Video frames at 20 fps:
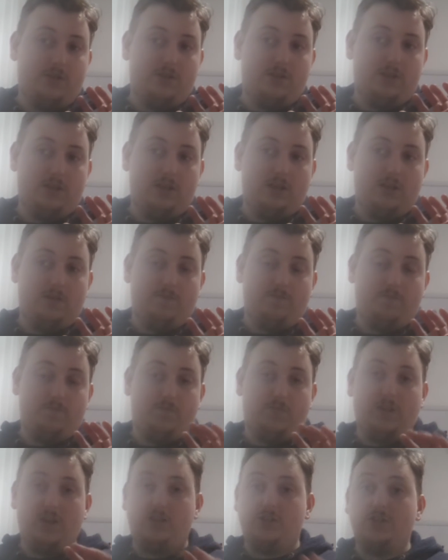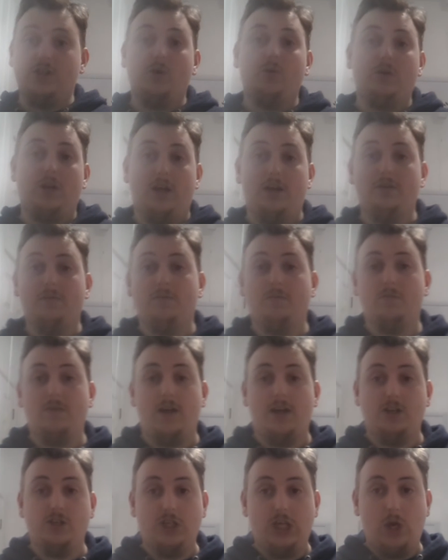the solar
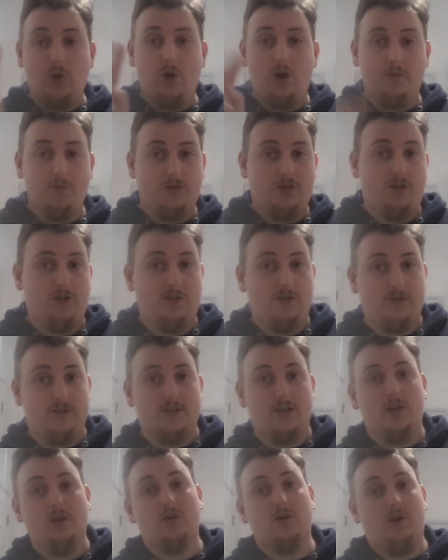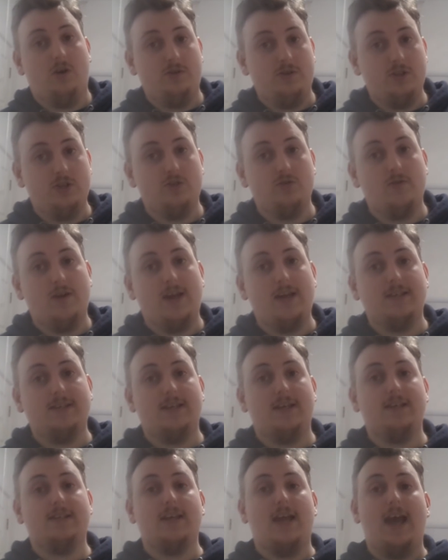in 2 options:
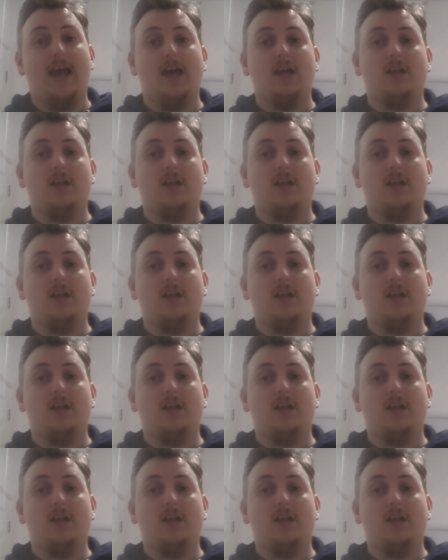concentrated